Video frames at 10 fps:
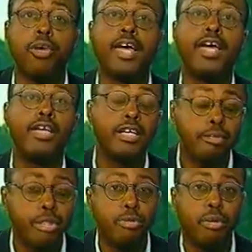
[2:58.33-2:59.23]
When I
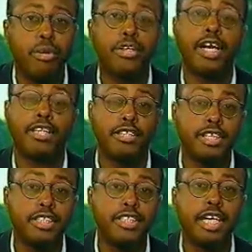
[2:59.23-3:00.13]
get up in the morning, I
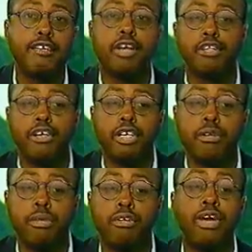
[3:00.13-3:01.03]
take a shave, I
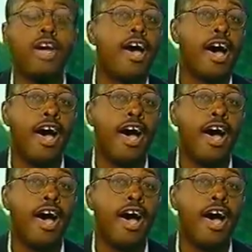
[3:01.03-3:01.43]
look in the mirror,